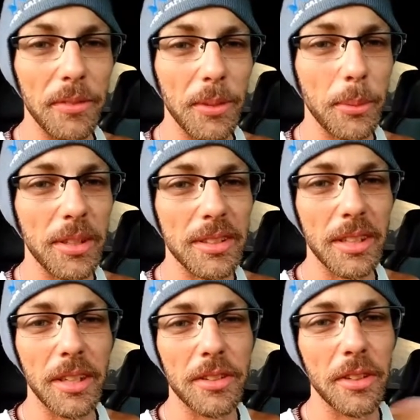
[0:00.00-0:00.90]
If you wouldn't
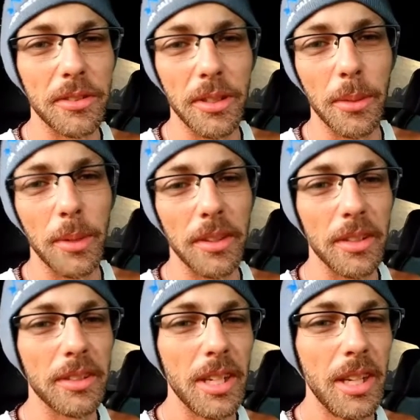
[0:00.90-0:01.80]
tell your children they're
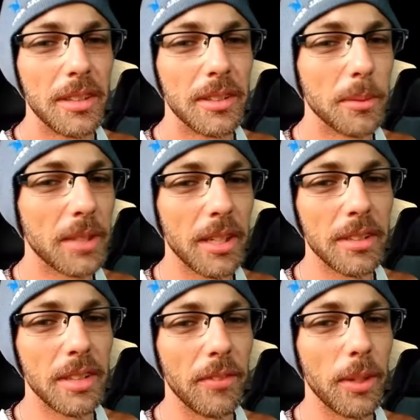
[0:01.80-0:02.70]
worthless, don't tell
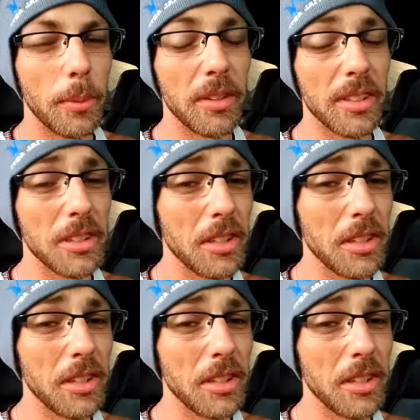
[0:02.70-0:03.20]
yourself they're worthless.